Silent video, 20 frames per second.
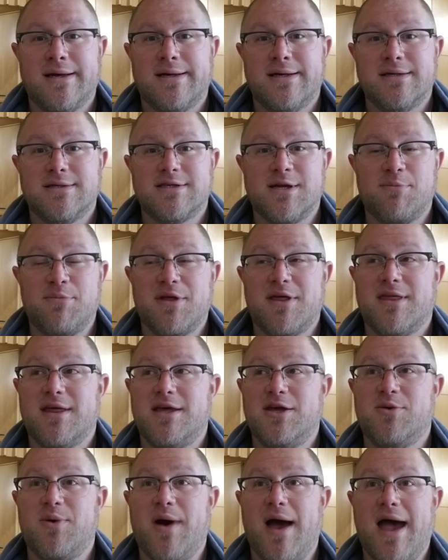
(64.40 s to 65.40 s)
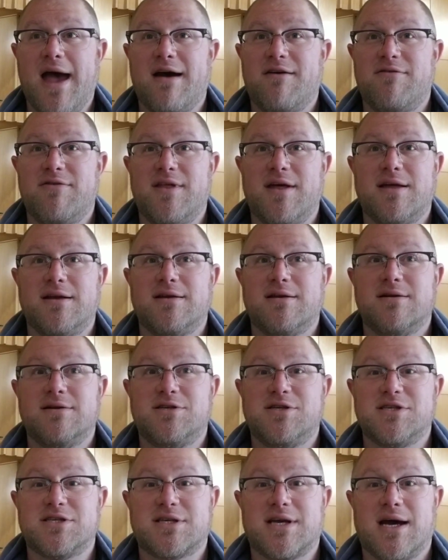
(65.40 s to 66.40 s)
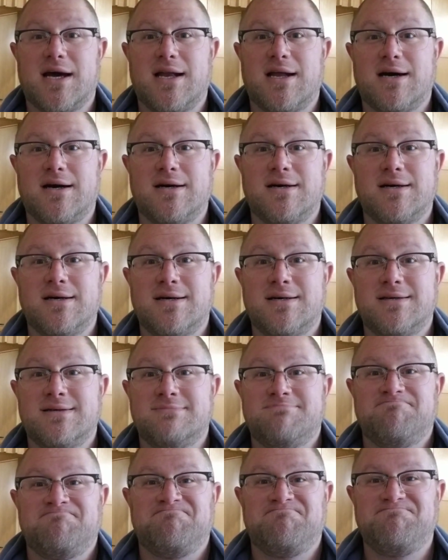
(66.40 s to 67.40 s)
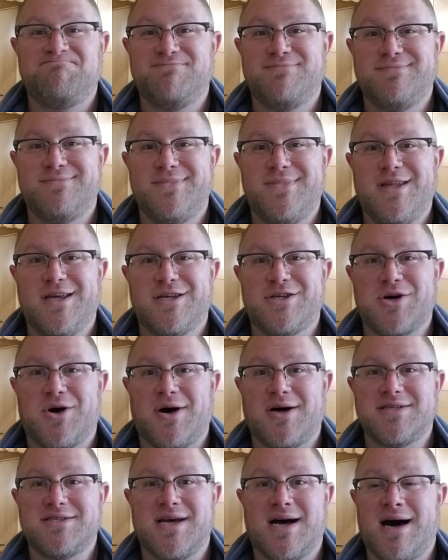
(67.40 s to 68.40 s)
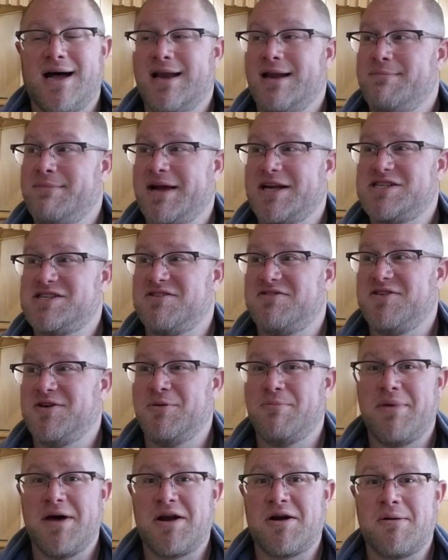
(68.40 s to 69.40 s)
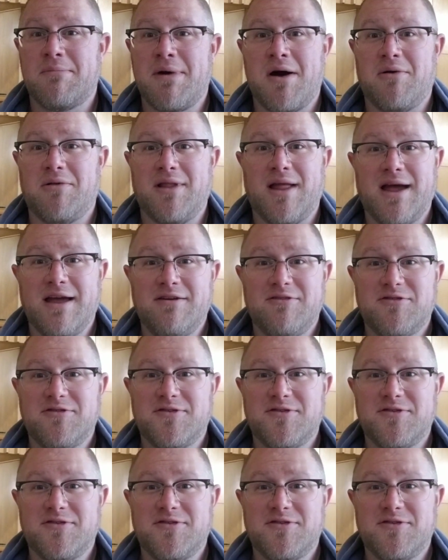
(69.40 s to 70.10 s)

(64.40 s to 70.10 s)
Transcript: something that you have that just kind of you toss on and it makes you feel better about life.